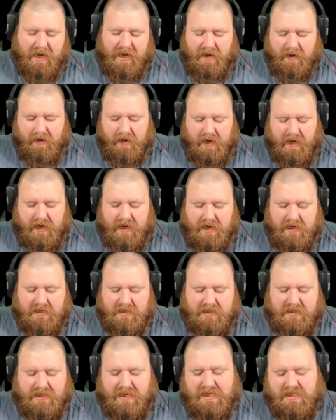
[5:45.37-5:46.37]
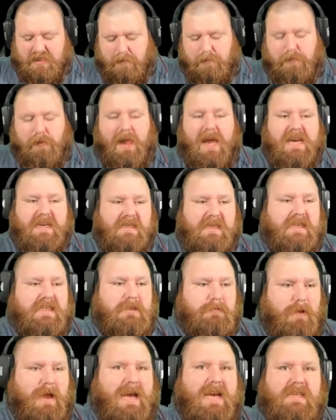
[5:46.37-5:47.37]
it's
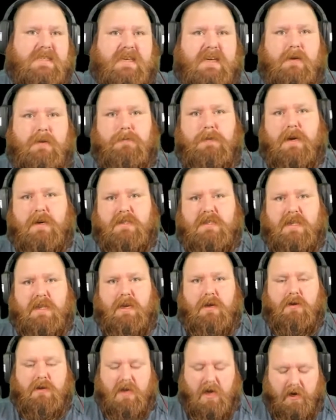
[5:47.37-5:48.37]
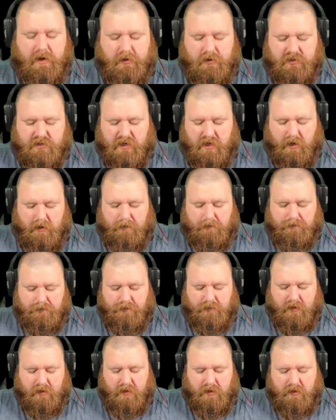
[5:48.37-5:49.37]
plastic compared to the Elgato's
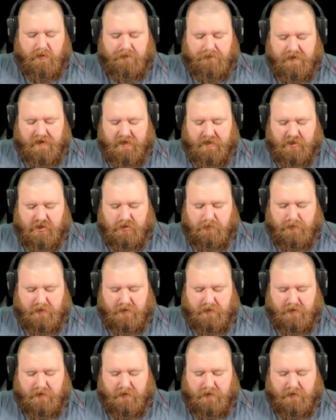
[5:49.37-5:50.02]
finish.